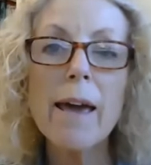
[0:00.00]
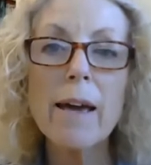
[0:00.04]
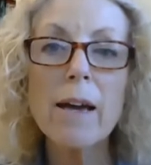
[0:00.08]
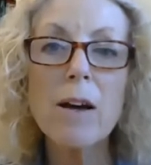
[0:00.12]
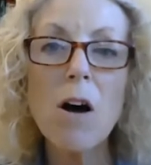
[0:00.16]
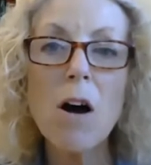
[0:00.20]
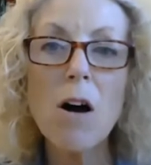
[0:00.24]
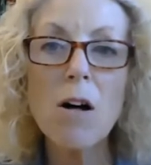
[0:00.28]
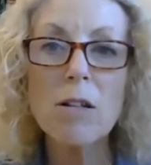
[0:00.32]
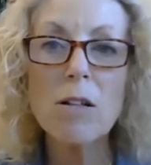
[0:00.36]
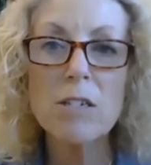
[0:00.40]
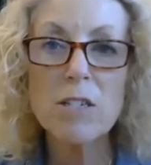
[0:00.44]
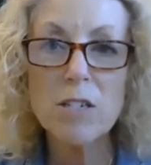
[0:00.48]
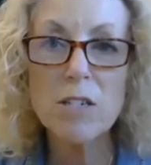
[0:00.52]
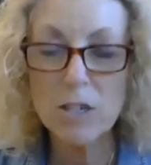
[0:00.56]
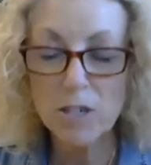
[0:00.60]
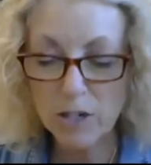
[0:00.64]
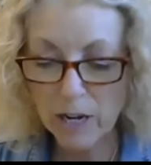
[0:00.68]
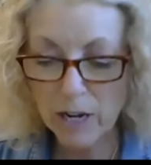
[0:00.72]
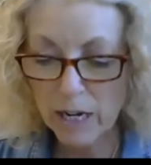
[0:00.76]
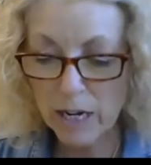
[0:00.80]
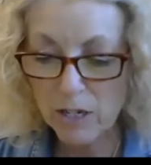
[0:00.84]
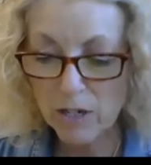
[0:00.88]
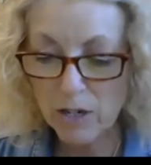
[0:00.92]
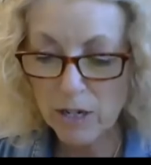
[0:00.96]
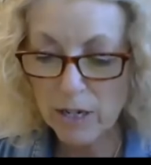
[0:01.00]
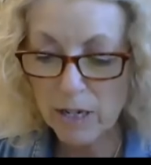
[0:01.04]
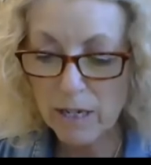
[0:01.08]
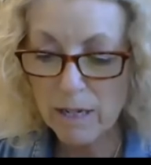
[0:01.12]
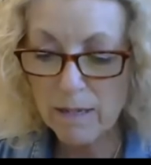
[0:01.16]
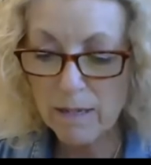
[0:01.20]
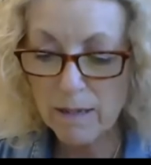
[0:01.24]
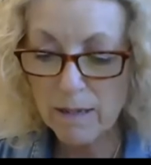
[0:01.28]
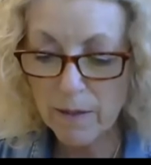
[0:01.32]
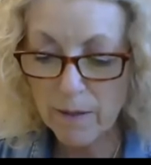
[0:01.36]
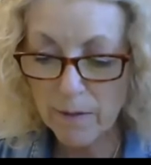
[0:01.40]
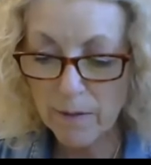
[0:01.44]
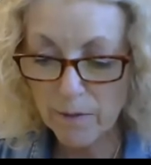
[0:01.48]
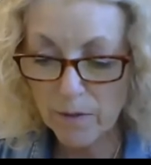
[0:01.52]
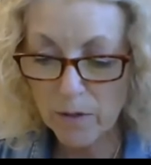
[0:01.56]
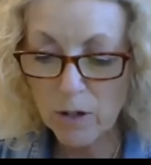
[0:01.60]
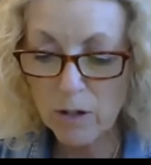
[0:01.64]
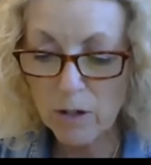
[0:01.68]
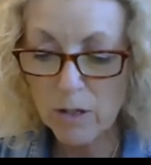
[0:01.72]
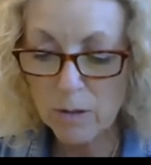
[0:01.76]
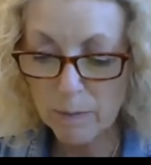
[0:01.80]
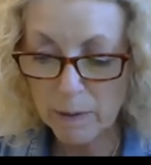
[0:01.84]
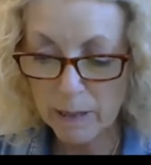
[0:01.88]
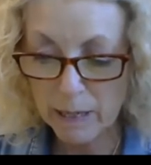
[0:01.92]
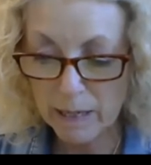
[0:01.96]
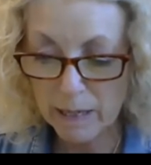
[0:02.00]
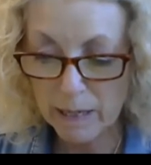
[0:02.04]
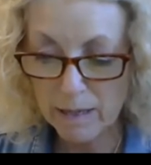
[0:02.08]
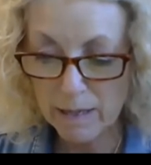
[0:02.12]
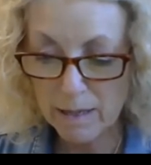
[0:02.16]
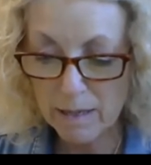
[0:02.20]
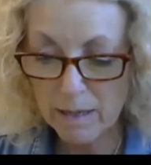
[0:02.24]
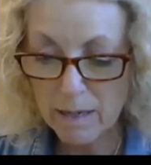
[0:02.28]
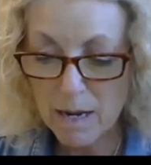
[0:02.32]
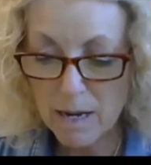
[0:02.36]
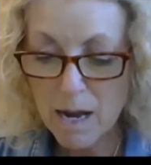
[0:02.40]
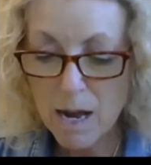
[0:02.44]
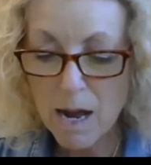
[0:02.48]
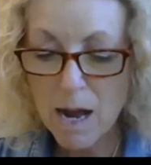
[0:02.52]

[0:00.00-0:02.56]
college education is in the first place,